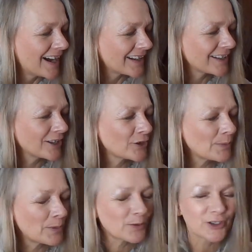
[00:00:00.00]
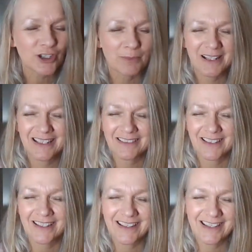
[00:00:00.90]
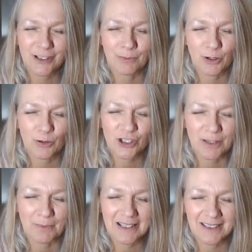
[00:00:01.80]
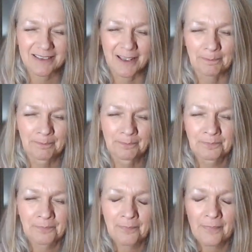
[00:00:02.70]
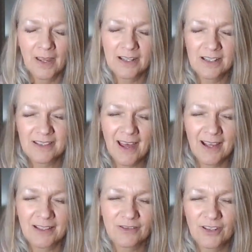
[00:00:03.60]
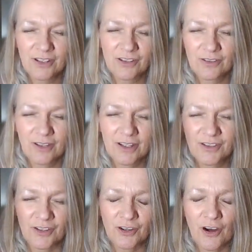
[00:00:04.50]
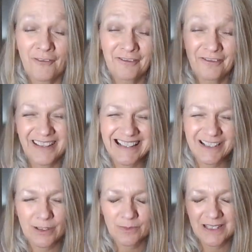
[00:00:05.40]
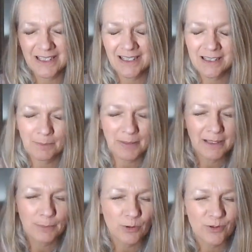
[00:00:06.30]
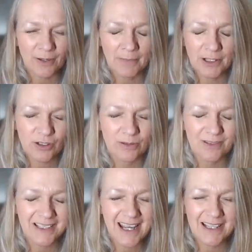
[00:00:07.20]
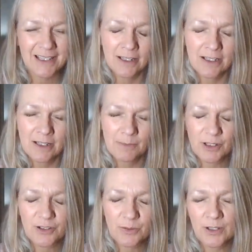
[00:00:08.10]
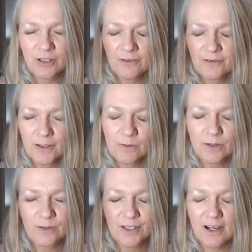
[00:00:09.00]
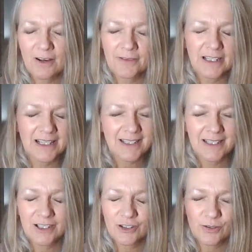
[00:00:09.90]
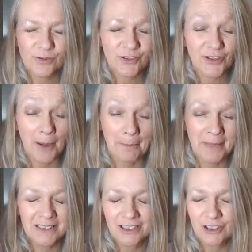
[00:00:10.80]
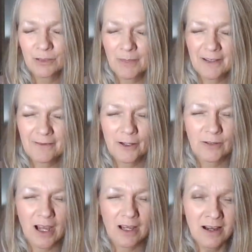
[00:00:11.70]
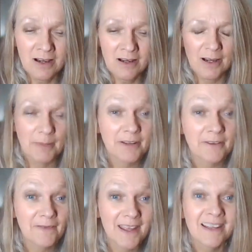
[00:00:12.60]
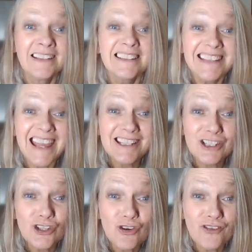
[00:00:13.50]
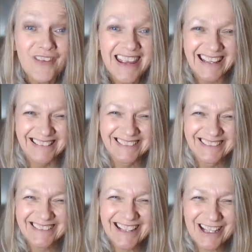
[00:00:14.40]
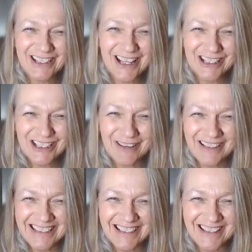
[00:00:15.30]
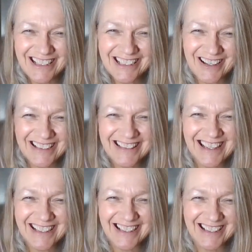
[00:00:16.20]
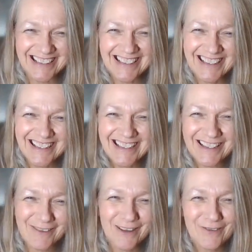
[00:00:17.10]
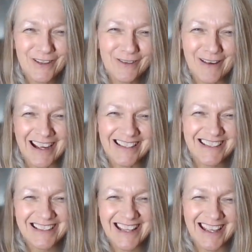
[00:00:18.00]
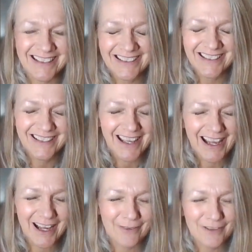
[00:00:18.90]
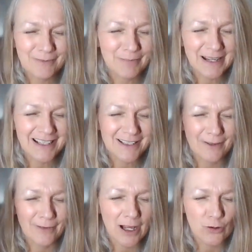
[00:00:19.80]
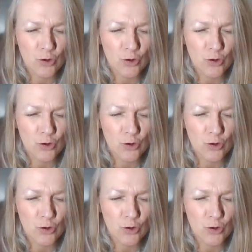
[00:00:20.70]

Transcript: Olegiana Bokosha Makiatan Alicia Mokosha Makiatan. It is that that is a conflict within people's emotional states because when you feel yourself listening to some, you may feel like oh, a bit of fear. Yes, it's your fear. They're, they're showing you, they're shining their light. So if you actually then have a place of like,